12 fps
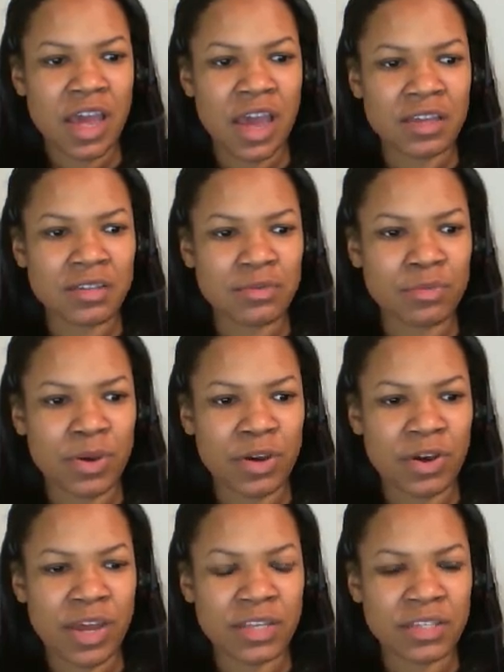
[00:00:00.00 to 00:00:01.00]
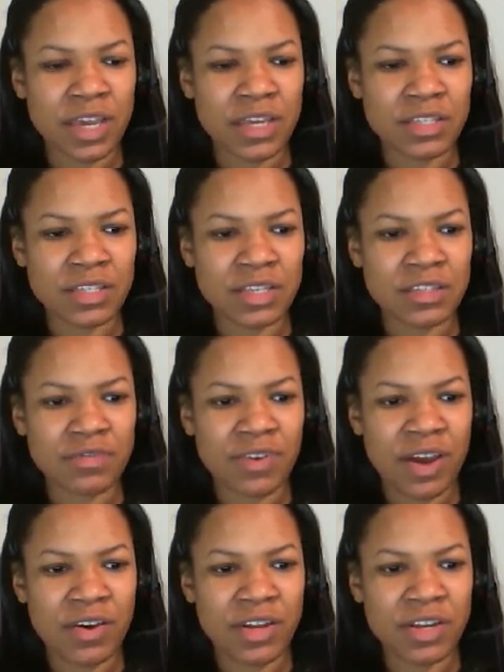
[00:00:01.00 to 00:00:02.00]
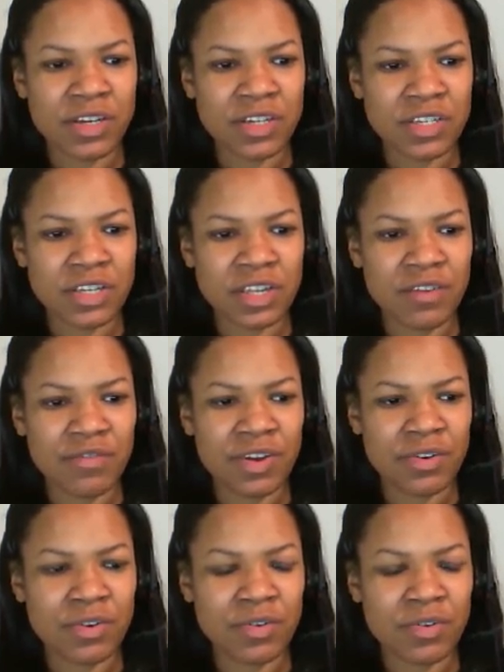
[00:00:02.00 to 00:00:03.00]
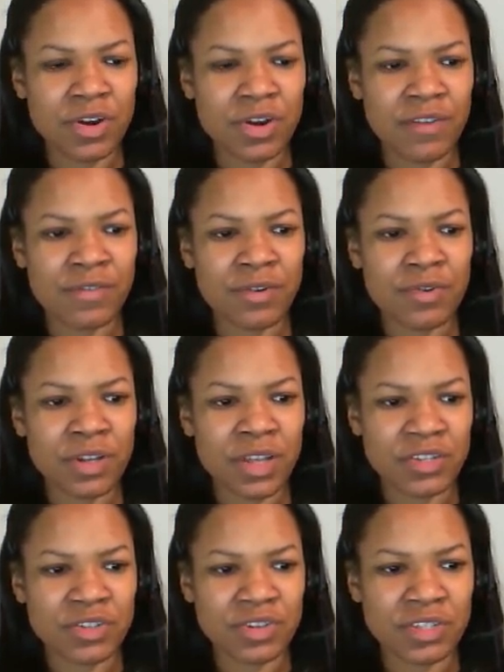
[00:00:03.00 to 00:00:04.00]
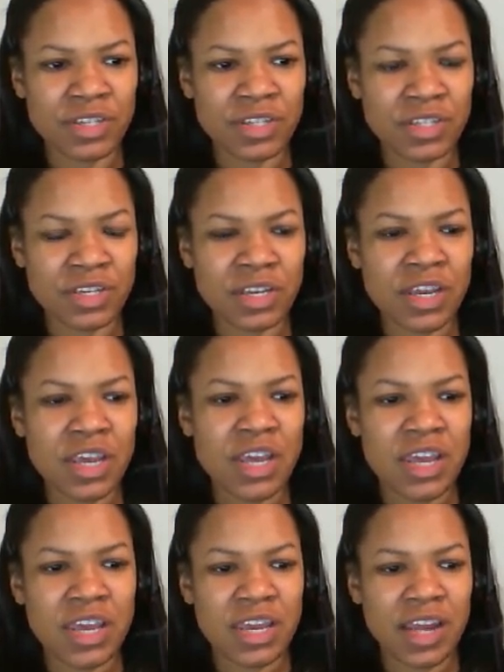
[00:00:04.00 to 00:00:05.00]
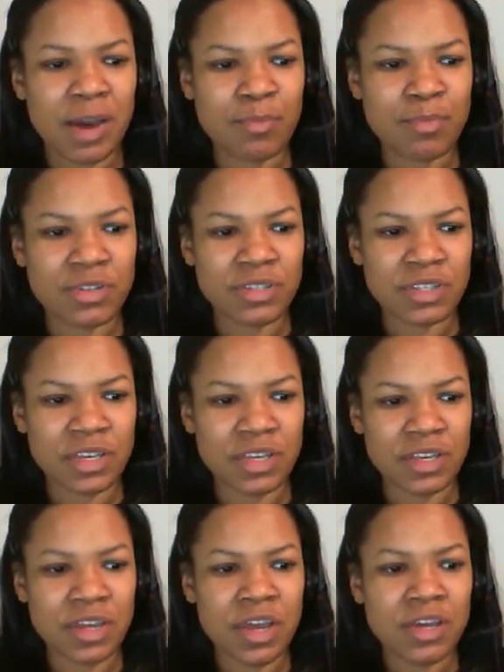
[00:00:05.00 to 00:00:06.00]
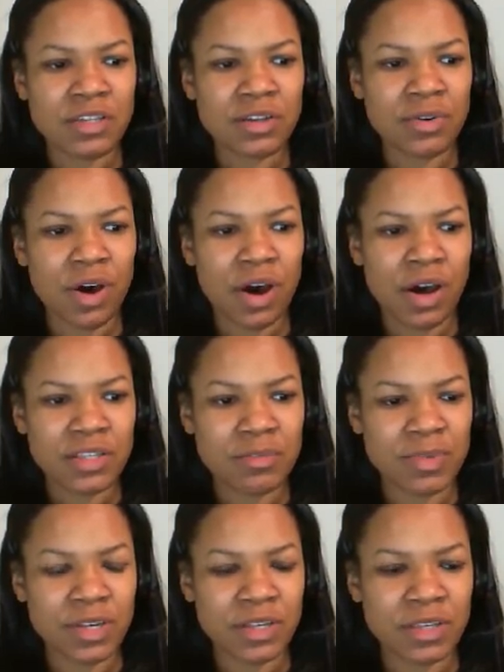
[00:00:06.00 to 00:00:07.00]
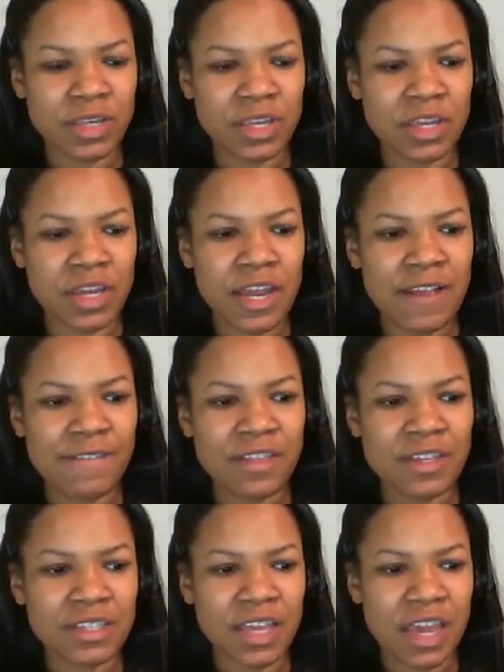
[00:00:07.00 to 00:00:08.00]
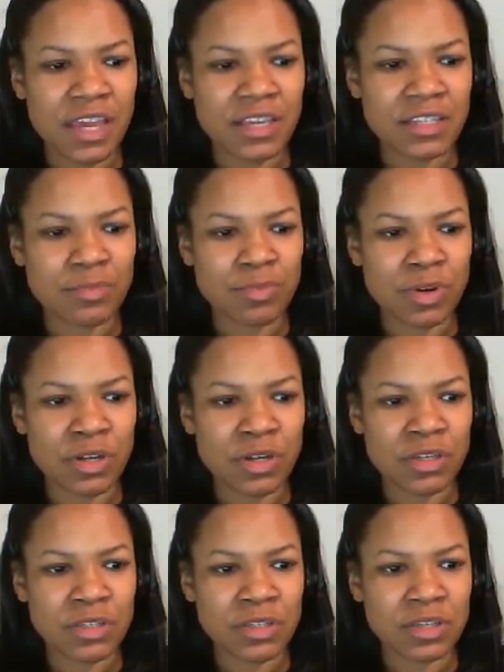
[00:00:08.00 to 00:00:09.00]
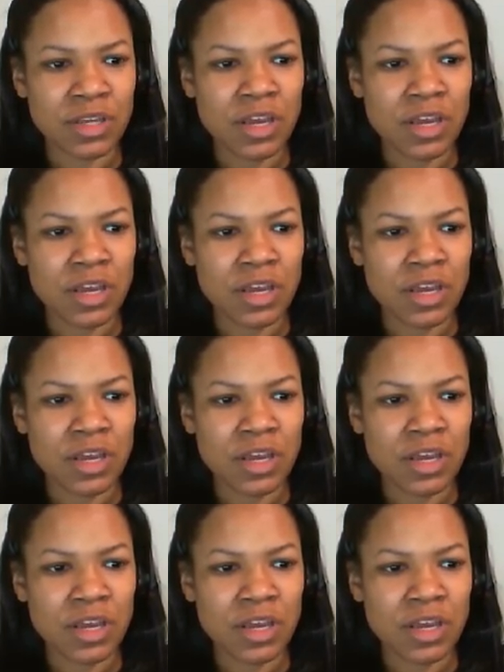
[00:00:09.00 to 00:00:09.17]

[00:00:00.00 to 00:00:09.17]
as well as cases filed initially in federal court, if the court lacks jurisdiction, it cannot proceed. So ultimately, this case was